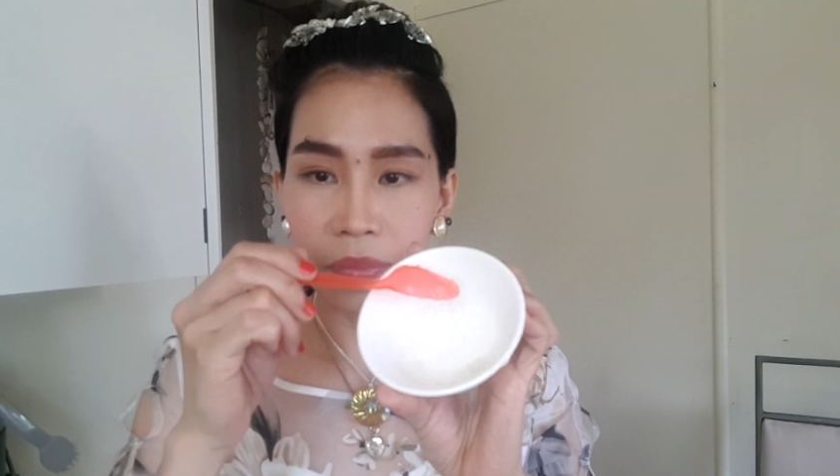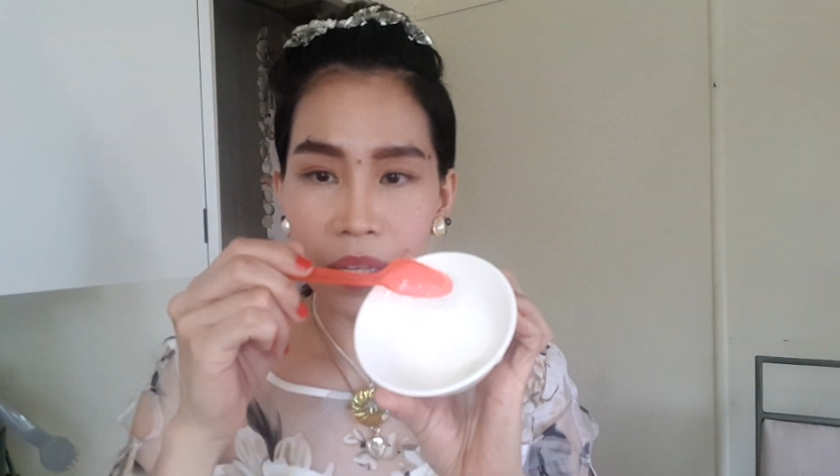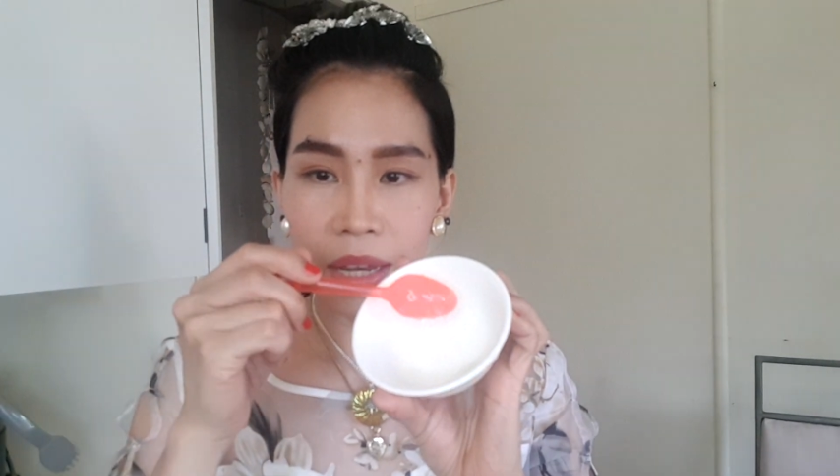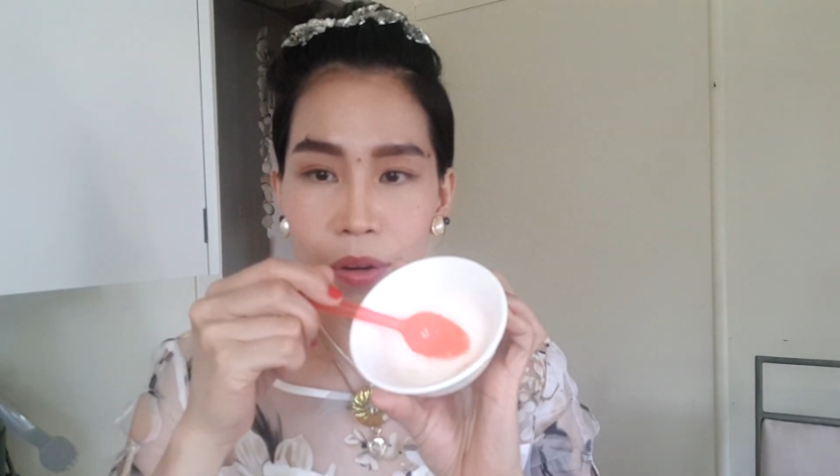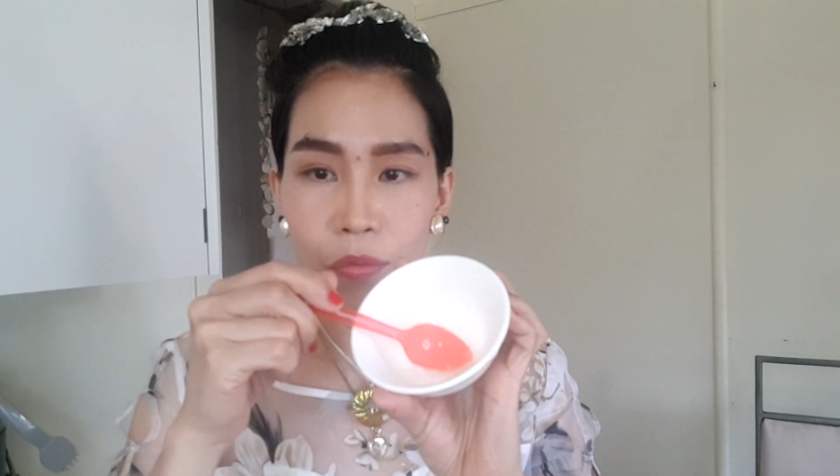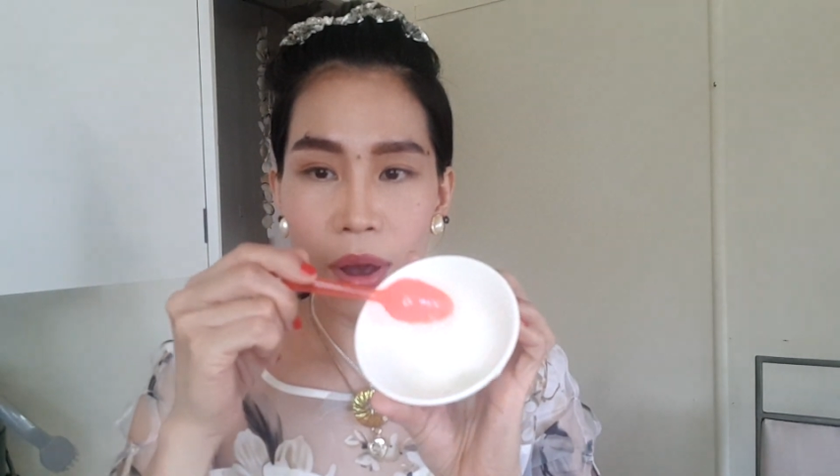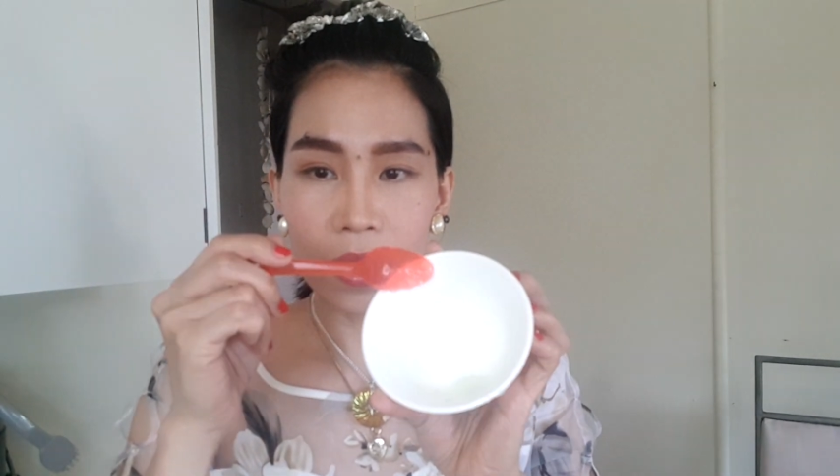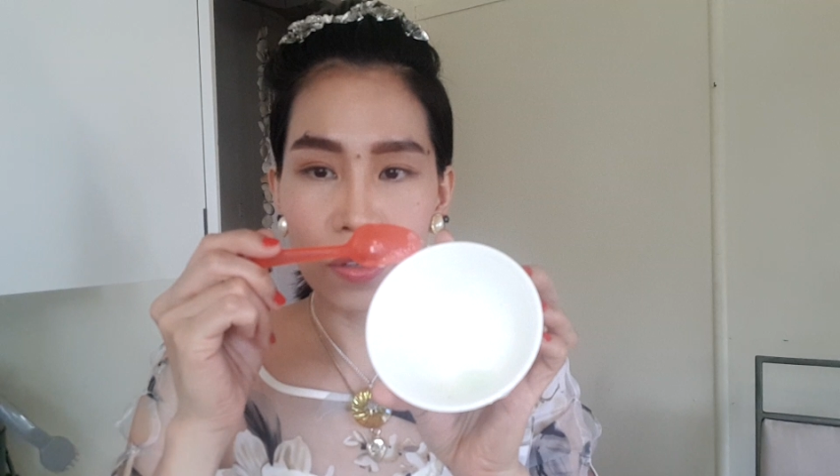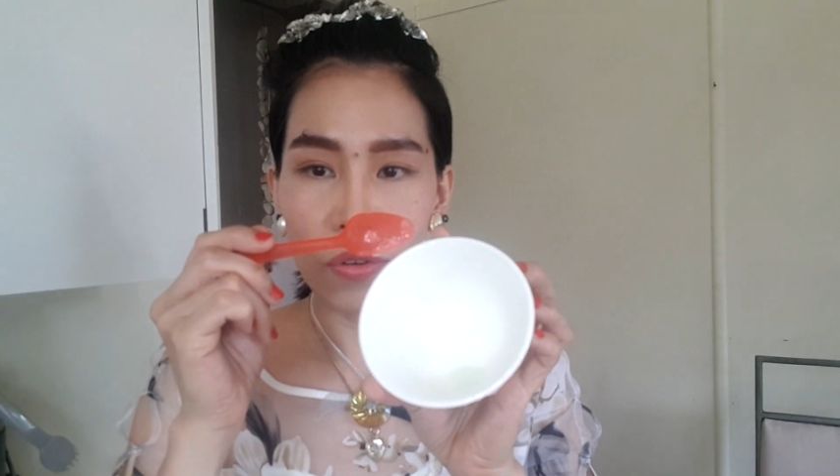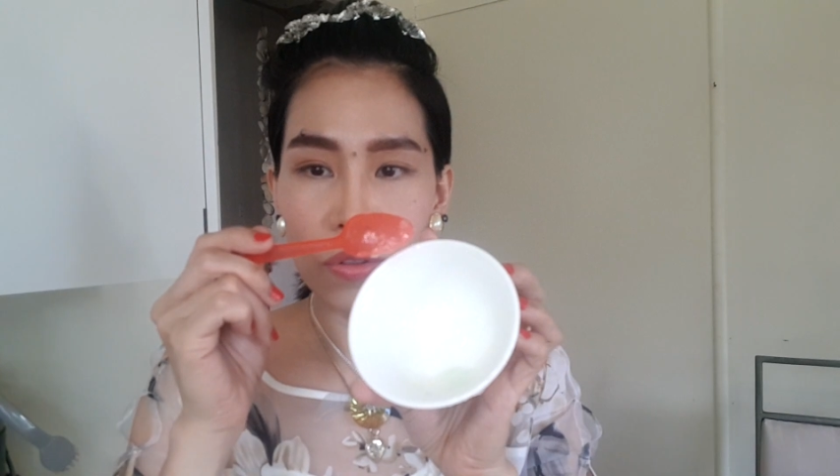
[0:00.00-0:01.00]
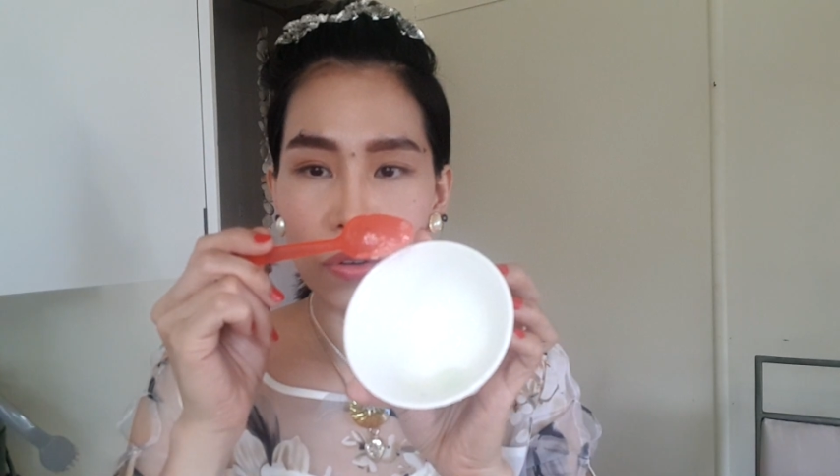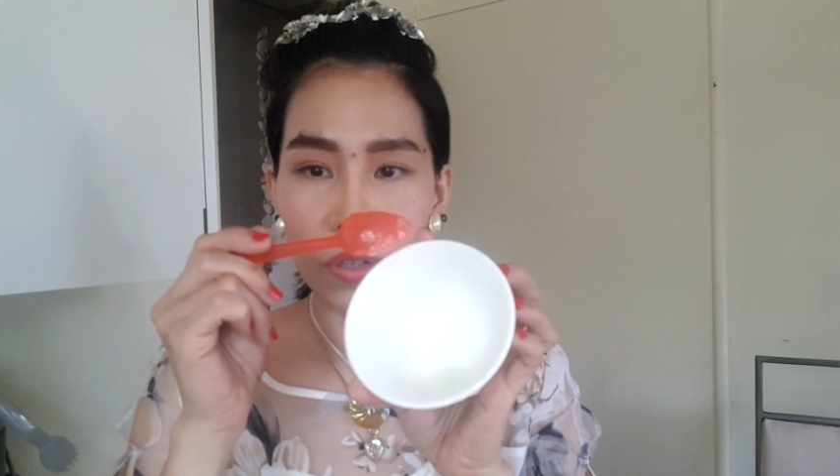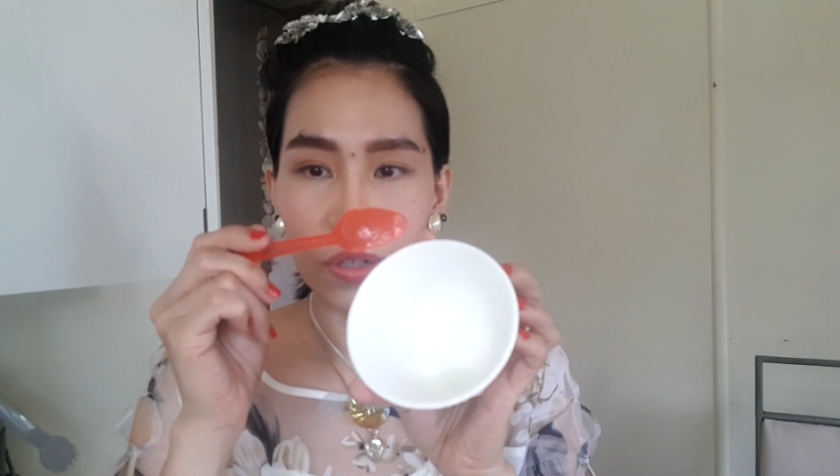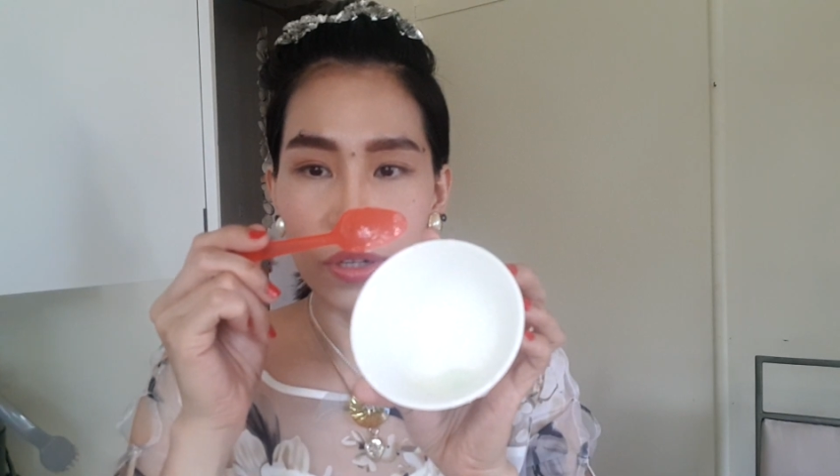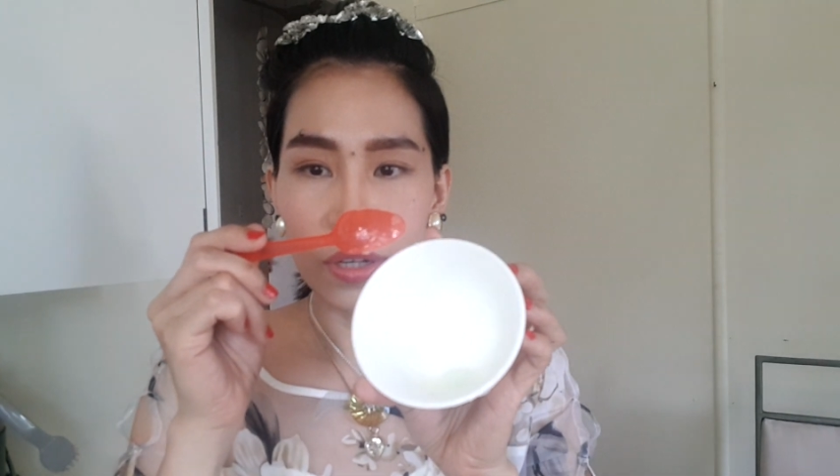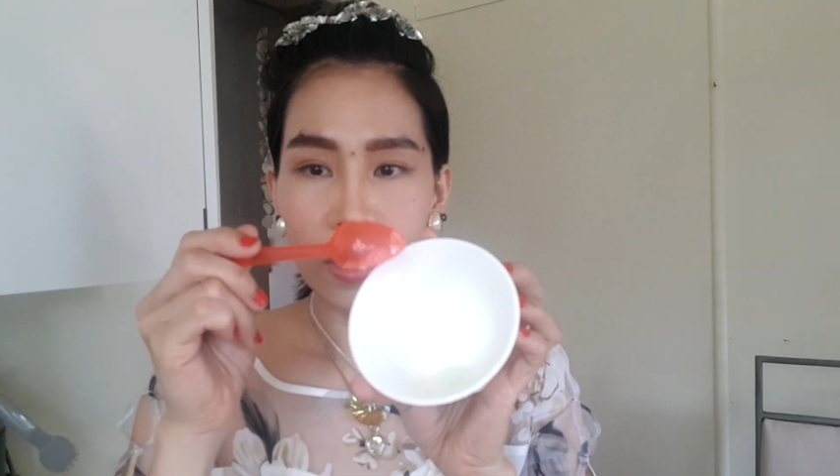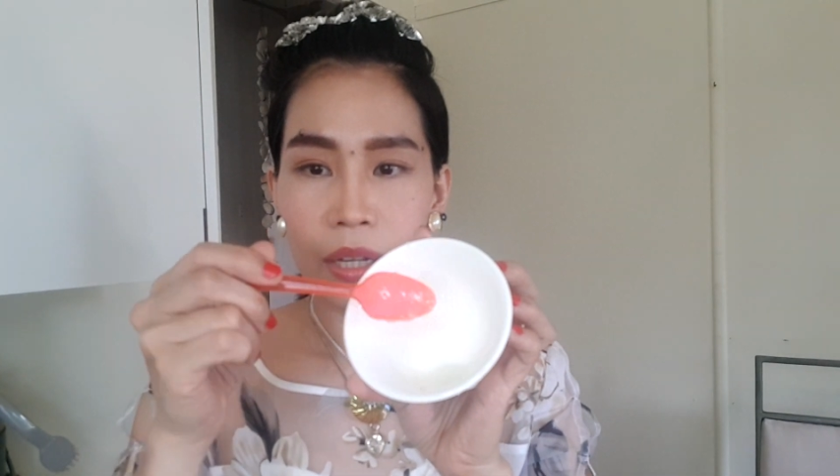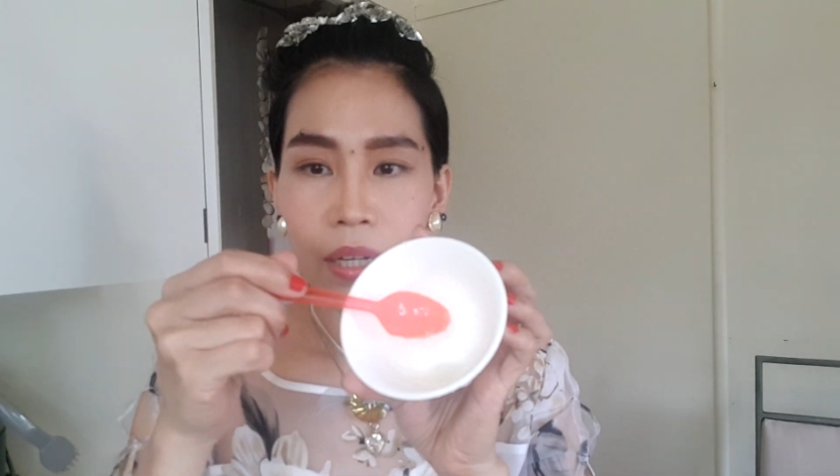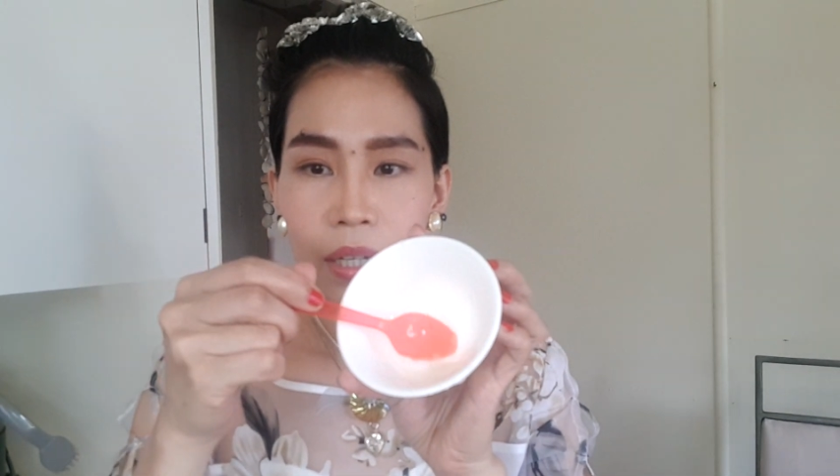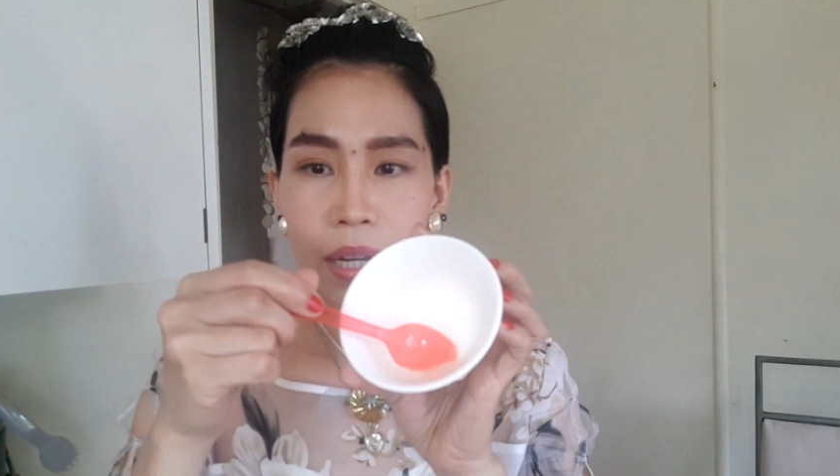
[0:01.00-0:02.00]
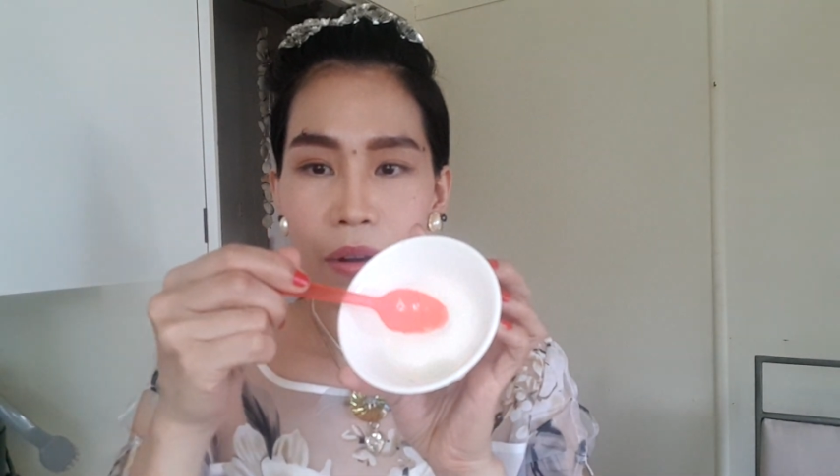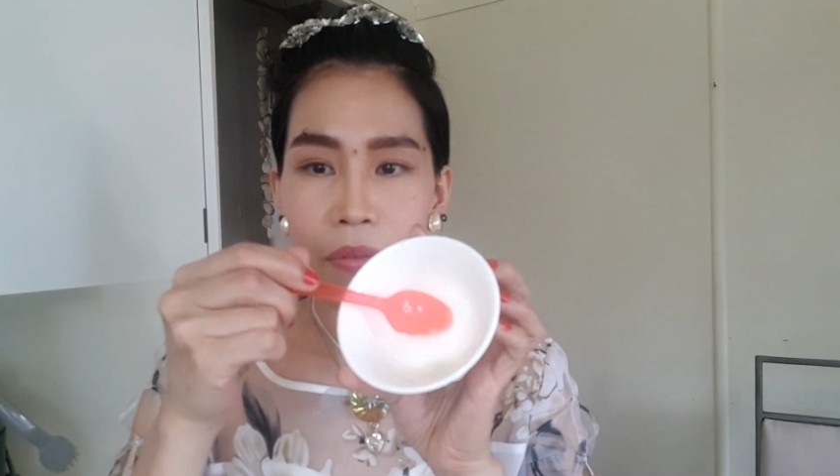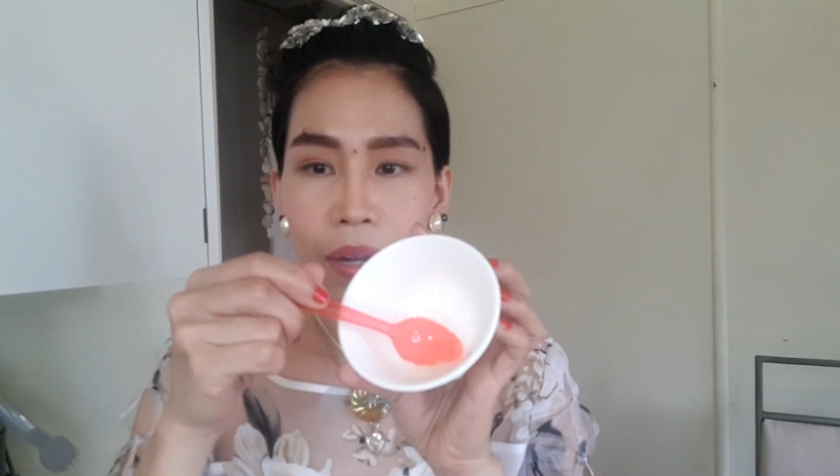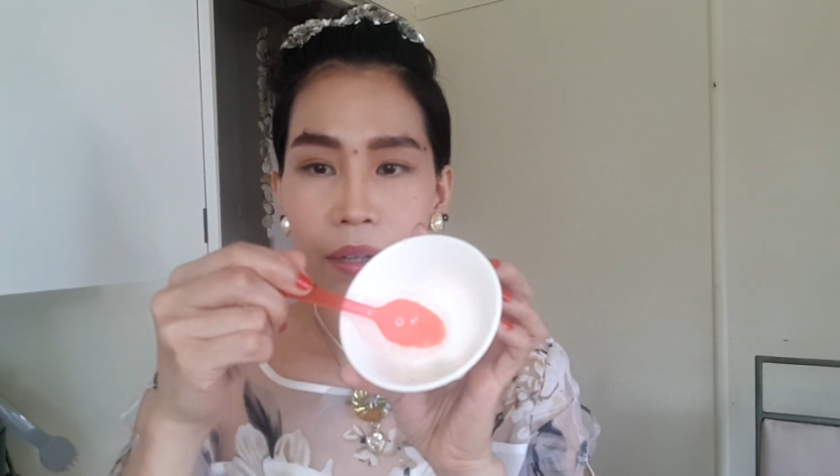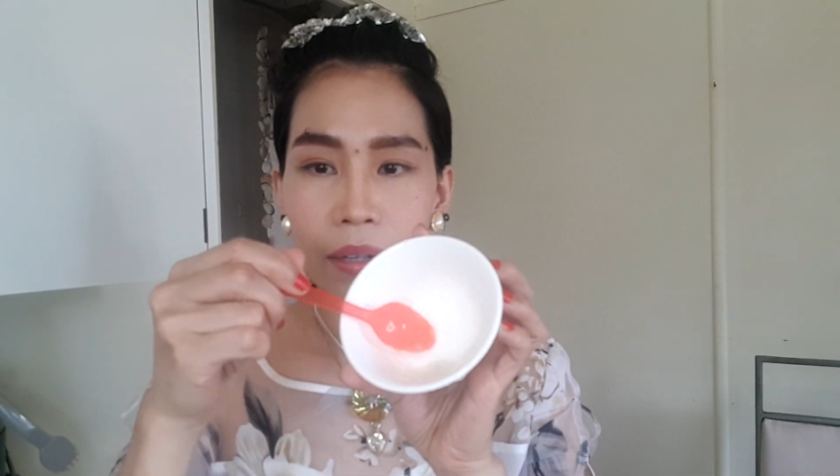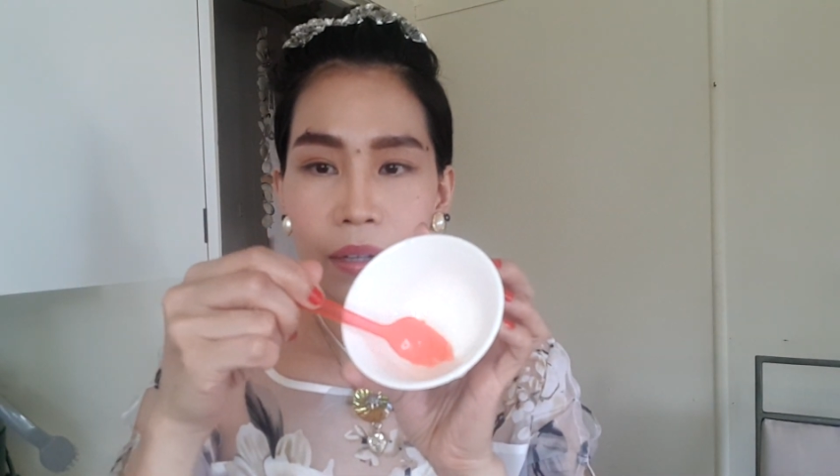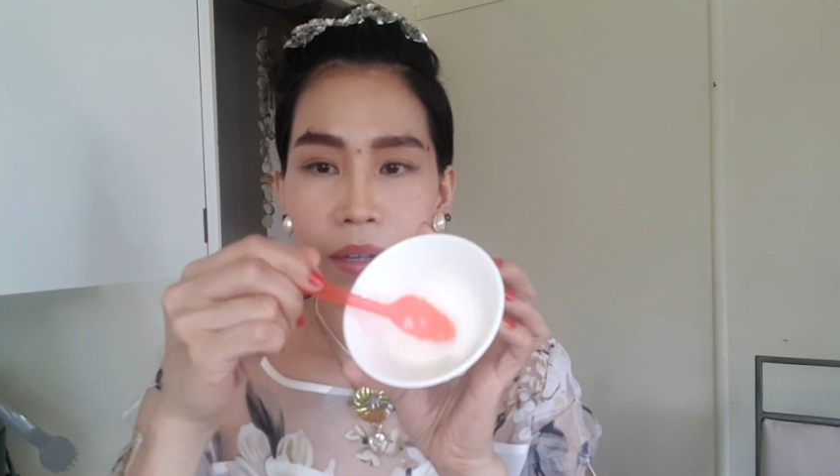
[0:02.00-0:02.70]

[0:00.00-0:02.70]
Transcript: They are white color, that one.